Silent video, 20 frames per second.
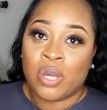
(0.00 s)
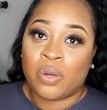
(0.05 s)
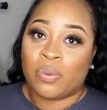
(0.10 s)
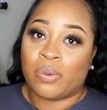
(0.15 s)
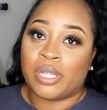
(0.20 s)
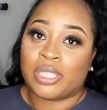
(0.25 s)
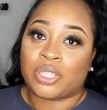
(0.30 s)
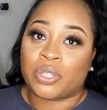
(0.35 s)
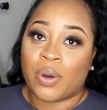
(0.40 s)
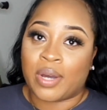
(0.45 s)

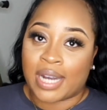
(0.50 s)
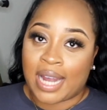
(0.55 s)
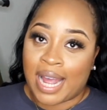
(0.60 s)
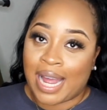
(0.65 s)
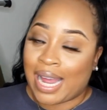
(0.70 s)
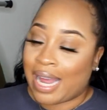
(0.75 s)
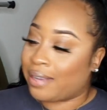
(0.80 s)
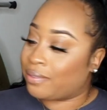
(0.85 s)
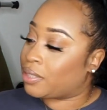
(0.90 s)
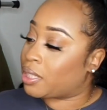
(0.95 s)
was gonna
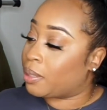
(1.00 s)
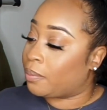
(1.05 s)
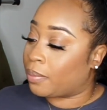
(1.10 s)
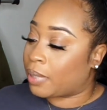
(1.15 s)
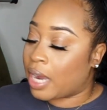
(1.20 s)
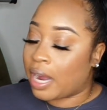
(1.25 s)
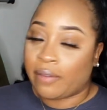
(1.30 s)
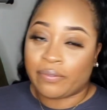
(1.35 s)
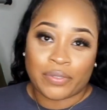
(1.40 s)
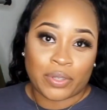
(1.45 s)
have some
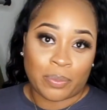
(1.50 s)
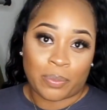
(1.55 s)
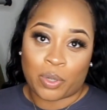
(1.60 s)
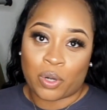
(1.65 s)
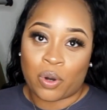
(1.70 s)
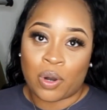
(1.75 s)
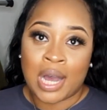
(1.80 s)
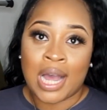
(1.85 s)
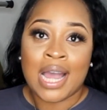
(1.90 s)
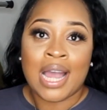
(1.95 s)

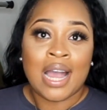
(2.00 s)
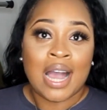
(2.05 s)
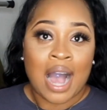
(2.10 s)
comfortable